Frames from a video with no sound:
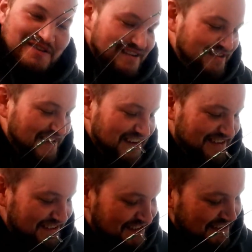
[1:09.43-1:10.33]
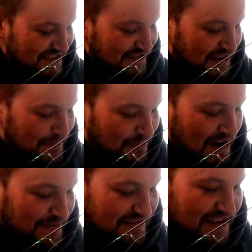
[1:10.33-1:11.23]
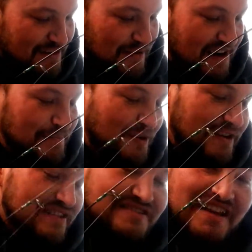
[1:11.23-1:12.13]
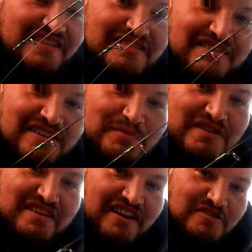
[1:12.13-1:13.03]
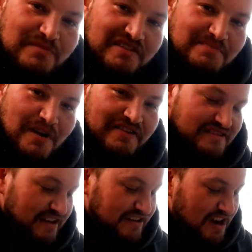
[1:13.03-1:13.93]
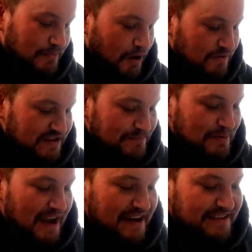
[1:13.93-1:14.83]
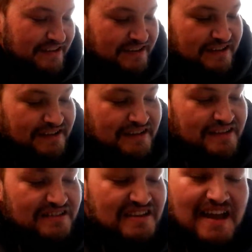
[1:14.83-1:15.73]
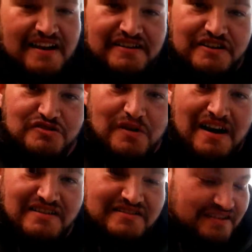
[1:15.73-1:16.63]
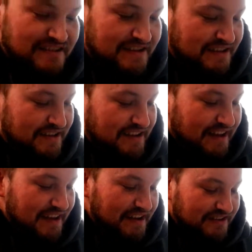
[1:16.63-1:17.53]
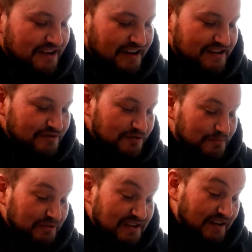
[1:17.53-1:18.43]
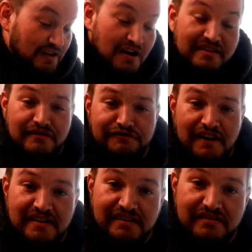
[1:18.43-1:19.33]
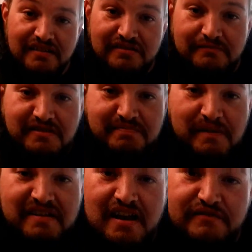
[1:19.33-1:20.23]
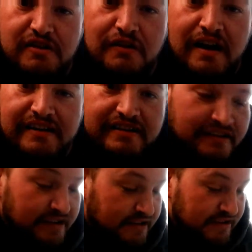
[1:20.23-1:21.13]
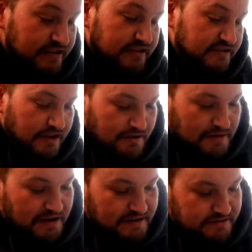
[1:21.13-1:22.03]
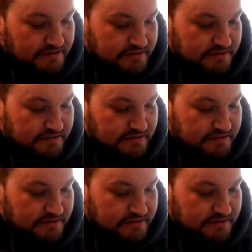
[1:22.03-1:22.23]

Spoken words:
Look at that. Not a brown today, a rainbow. And it's nice, because when you catch them in the spot, they tend to come already bagged, deheaded, and dressed. And you wouldn't believe how hard they fight, despite having no head. So,